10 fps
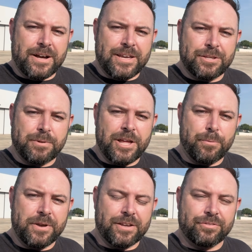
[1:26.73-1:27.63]
He's been
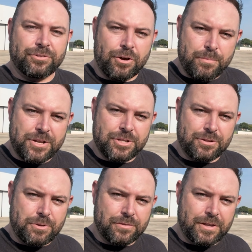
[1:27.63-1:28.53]
helping us so much at
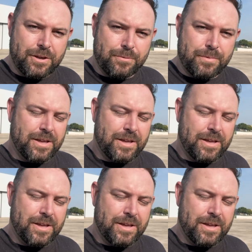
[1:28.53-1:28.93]
the museum,